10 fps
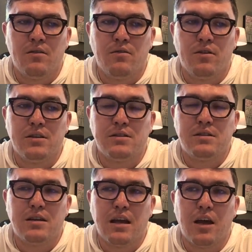
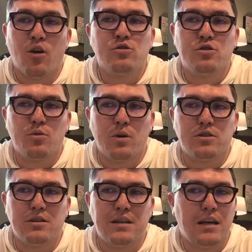Friends, I also want
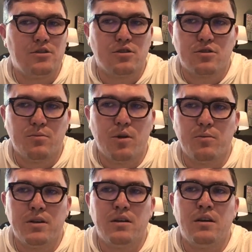to take just a
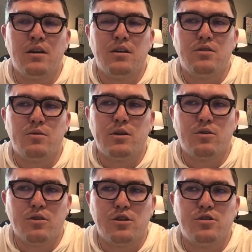moment to
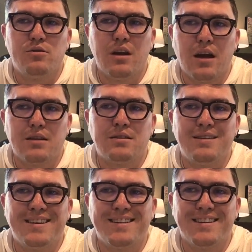encourage you not to
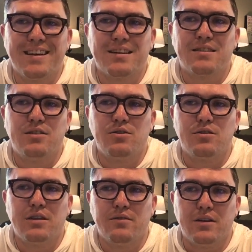neglect your
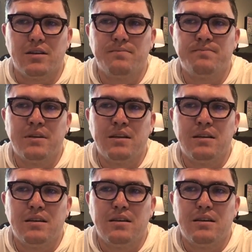giving.
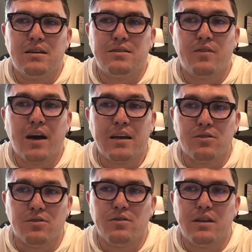It's
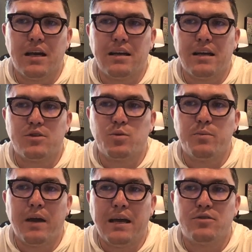vital that as we
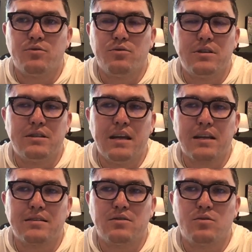pass through these
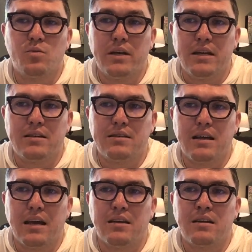next weeks
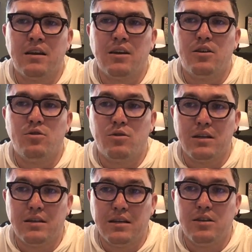that you
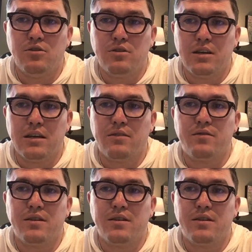continue to give